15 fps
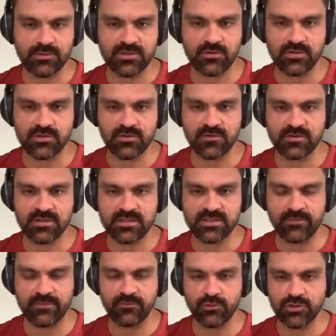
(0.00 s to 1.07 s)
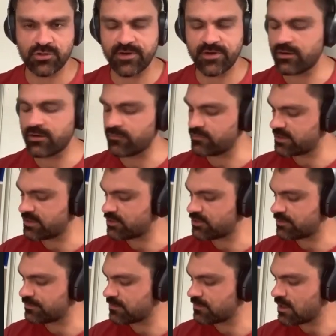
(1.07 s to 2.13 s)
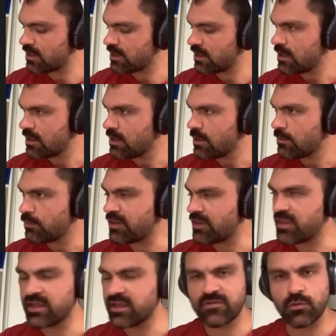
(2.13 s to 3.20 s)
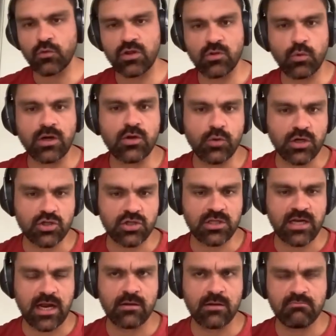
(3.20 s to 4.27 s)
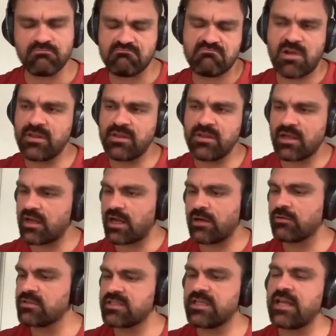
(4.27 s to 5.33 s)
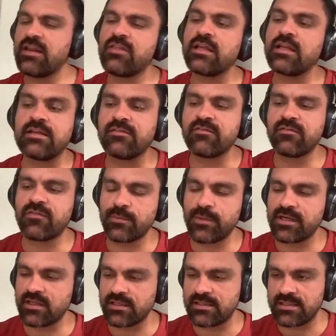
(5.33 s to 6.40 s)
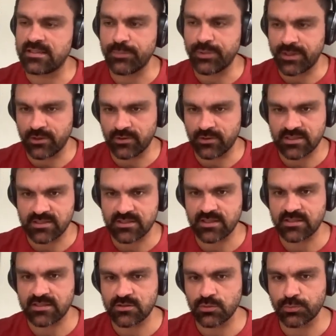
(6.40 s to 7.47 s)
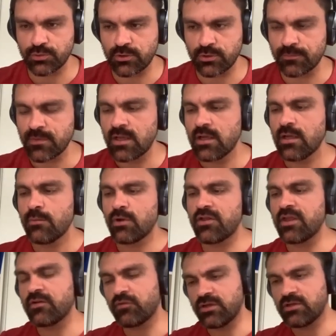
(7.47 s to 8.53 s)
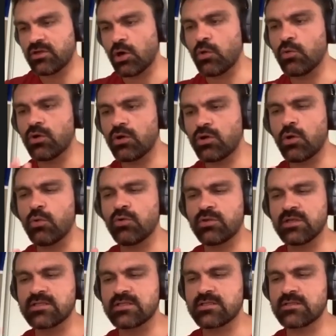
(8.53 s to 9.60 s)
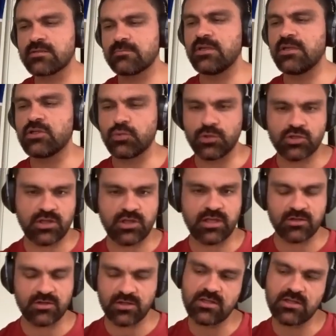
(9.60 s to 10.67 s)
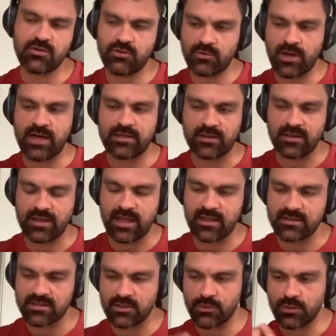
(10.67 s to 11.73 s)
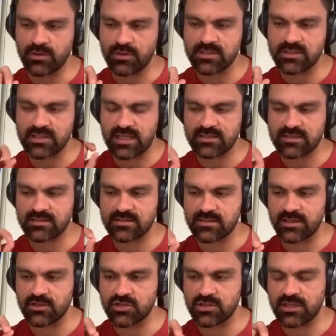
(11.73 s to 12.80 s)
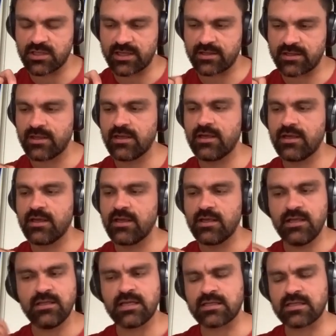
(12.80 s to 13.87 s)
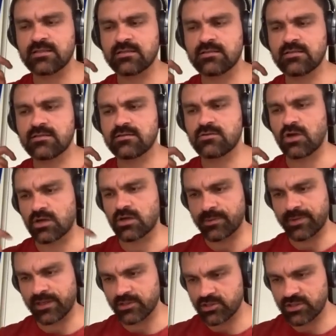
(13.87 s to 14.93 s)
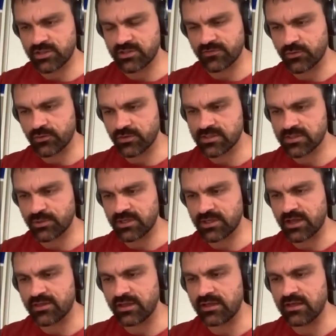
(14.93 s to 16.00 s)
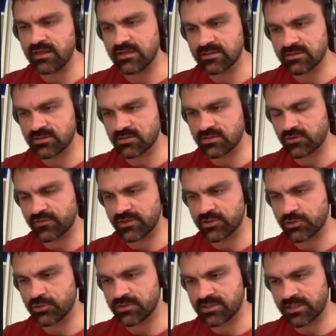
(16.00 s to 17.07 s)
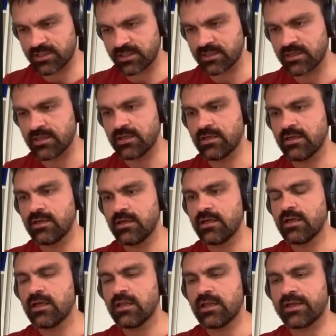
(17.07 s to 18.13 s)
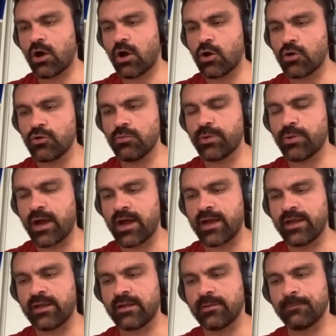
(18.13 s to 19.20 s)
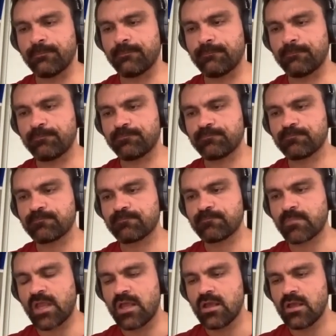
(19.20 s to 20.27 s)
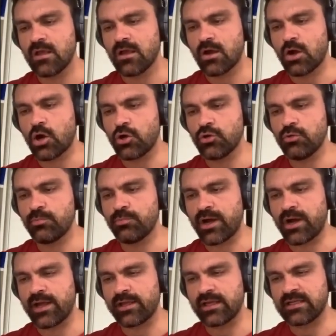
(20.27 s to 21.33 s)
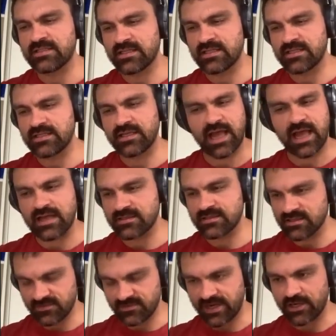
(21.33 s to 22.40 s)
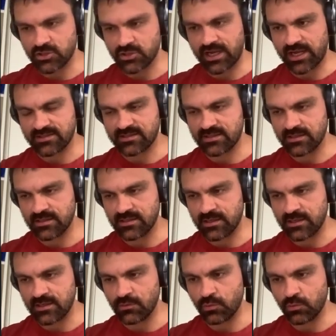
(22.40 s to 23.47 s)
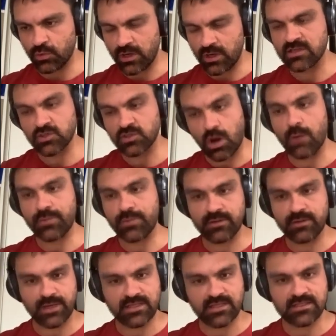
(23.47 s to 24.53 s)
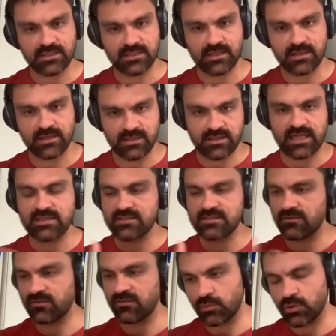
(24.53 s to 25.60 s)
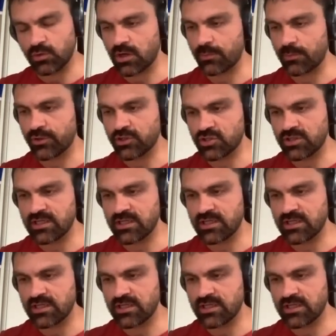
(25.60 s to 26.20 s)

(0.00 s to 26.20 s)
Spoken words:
It was sort of in the same virtual rate conversation. But I think if the one question that I mean, I don't see anything fundamentally deep here that's super. But I think we go with this intuition. I think you're right. I think Alex agreed with this last distinction. Like, he doesn't talk about balance sheets, of course, but I think he is sort of introducing, like, are you buying existing assets, financial assets, and swapping? Basically, that's the one operation.